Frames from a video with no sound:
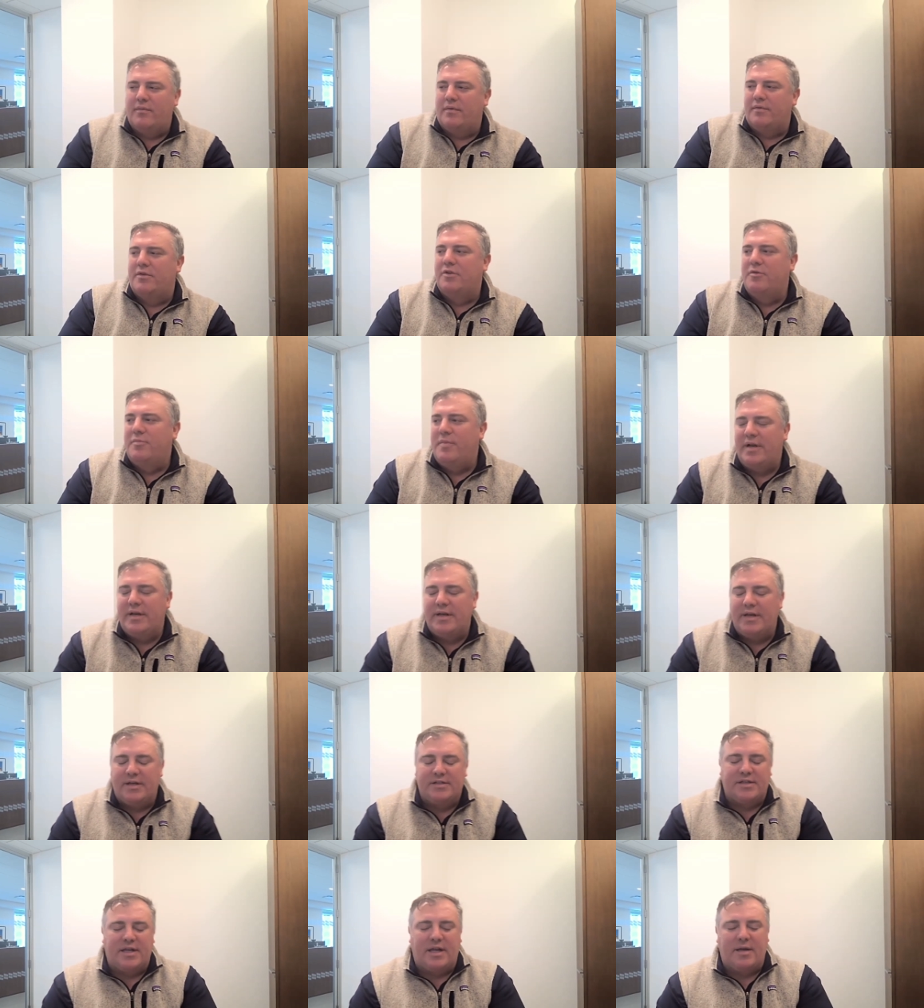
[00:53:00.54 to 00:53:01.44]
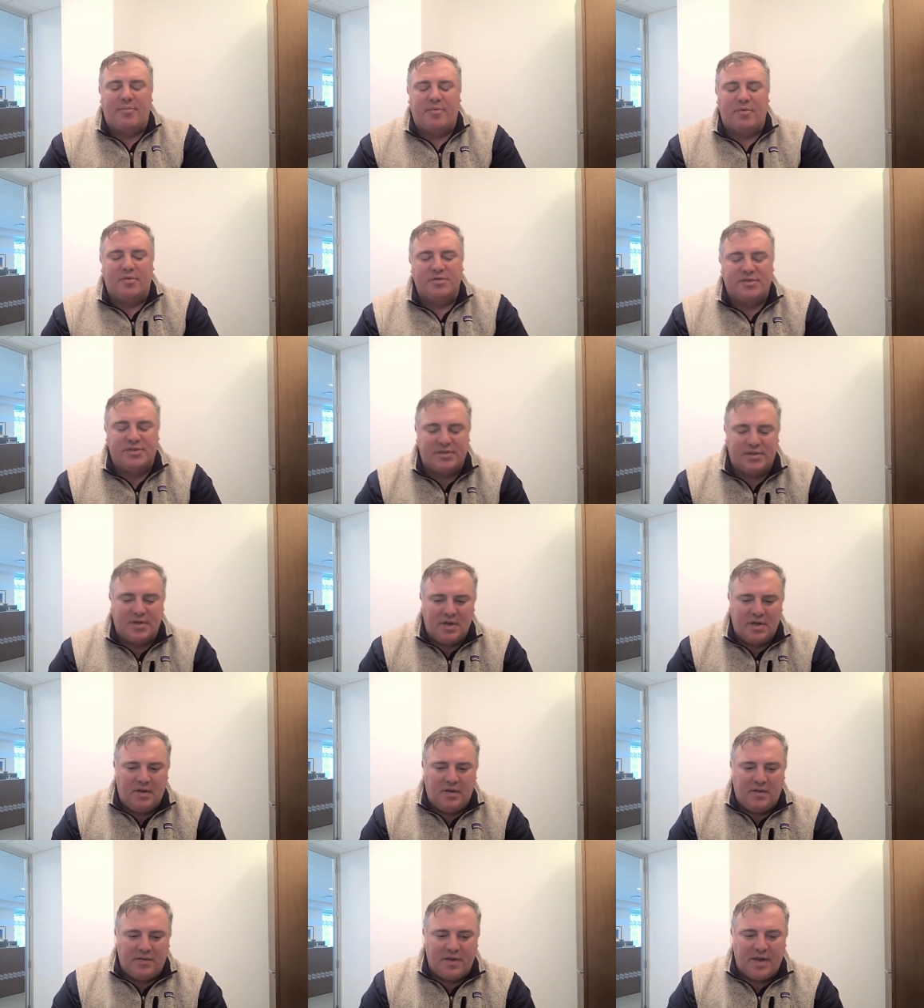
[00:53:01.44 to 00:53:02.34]
too many examples
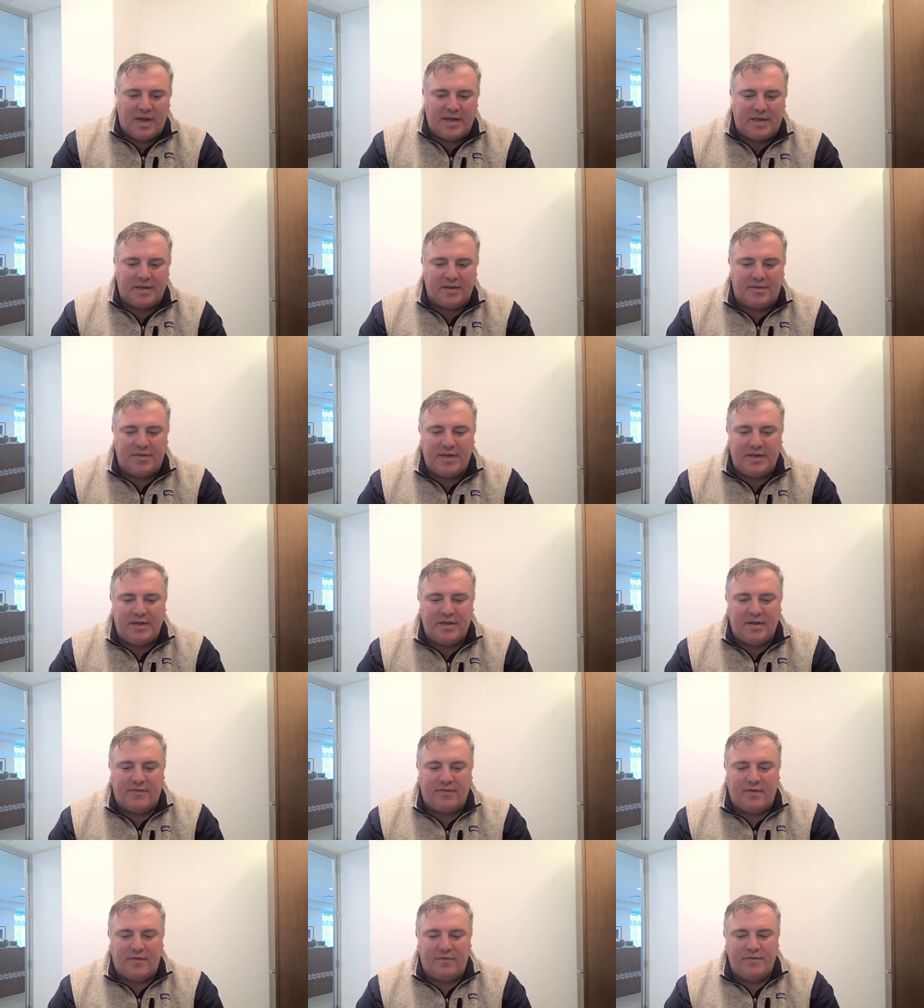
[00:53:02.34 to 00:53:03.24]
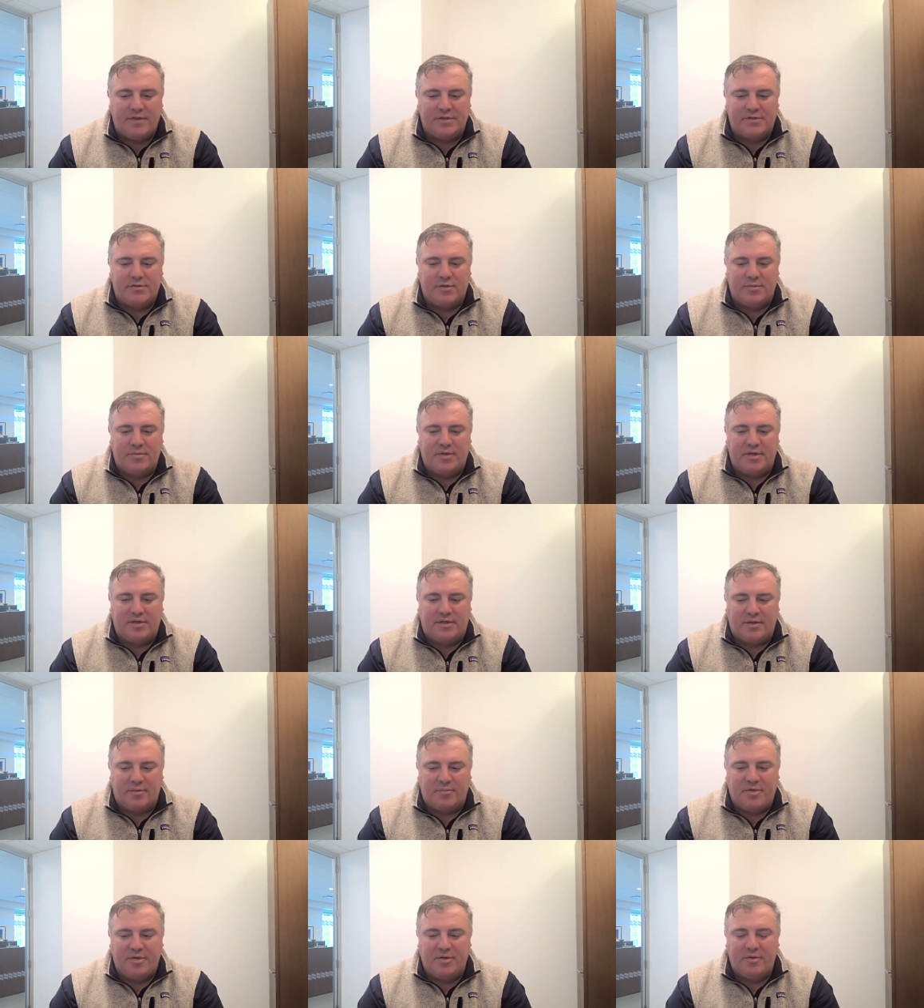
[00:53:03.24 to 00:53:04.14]
that I can think of distributed
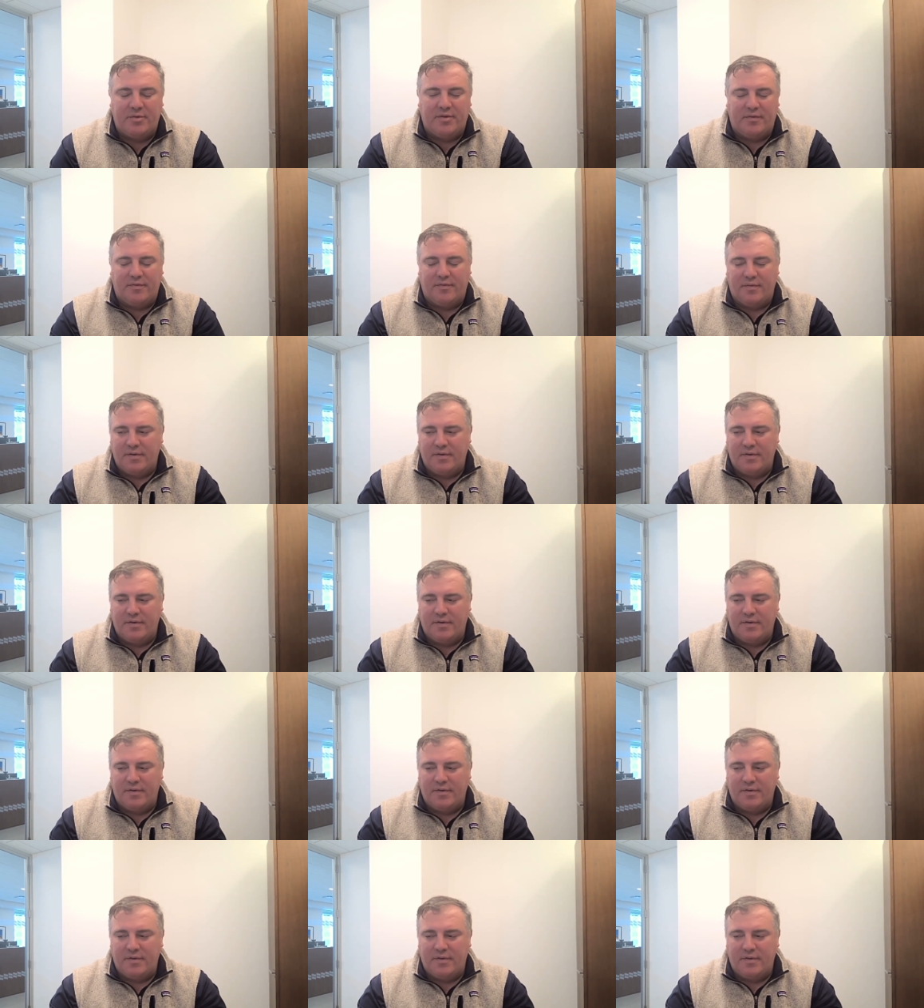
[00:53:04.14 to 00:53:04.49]
compute.